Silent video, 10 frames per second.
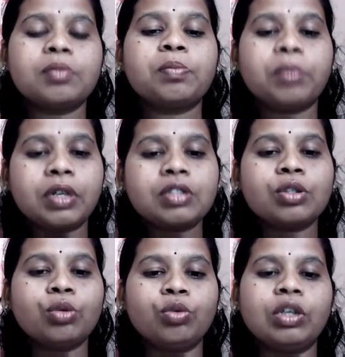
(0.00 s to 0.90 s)
person
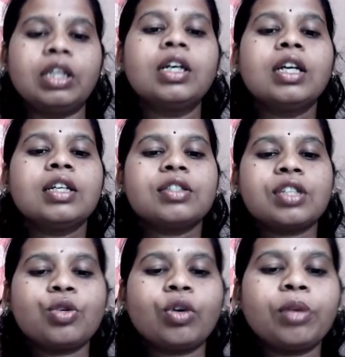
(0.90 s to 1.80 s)
only.
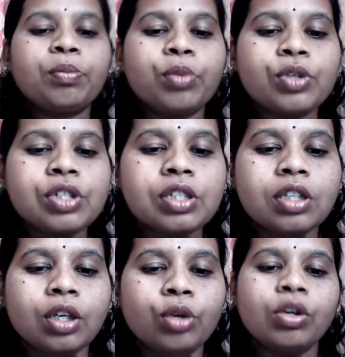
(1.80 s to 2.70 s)
Just you can push
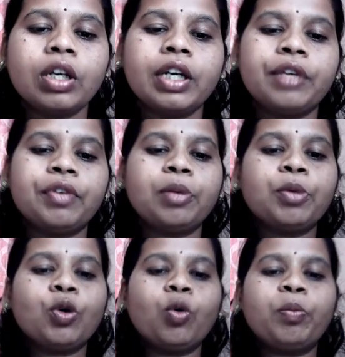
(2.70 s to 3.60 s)
the door, it will be
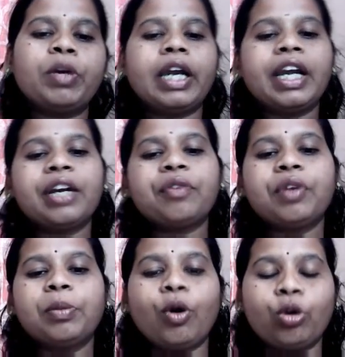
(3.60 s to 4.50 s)
opened and it will
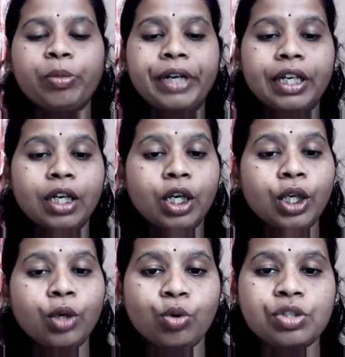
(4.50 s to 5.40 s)
be automatically
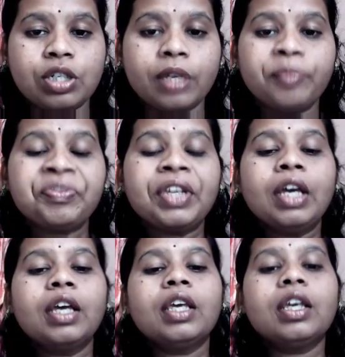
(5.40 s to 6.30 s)
closed.
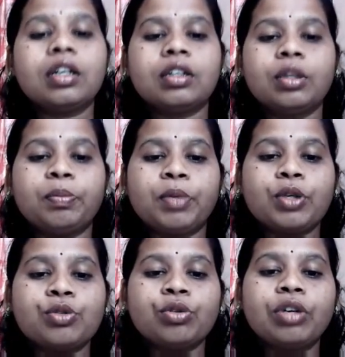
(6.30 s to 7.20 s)
Here the
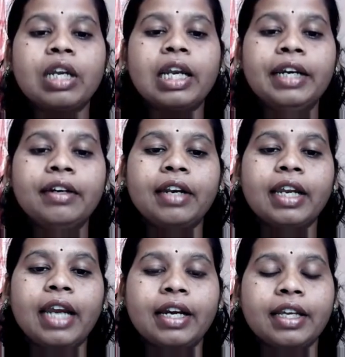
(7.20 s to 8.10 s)
personnel entry
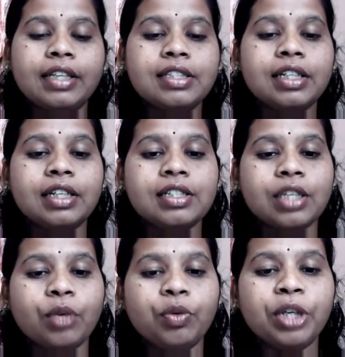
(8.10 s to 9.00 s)
and exit is
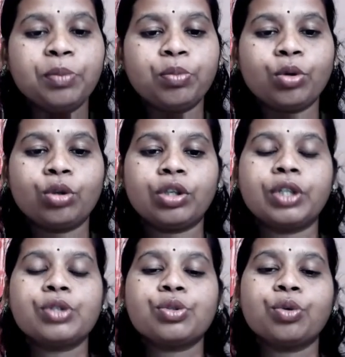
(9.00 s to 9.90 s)
equally
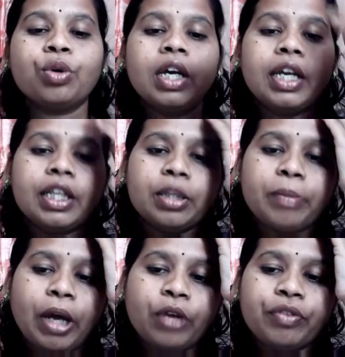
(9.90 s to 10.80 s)
important. So in the
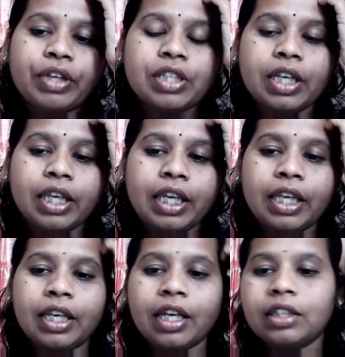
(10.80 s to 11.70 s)
manufacturing
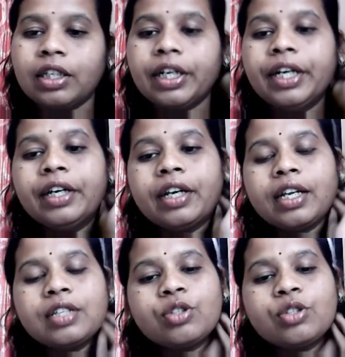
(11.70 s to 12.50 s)
area, the entry is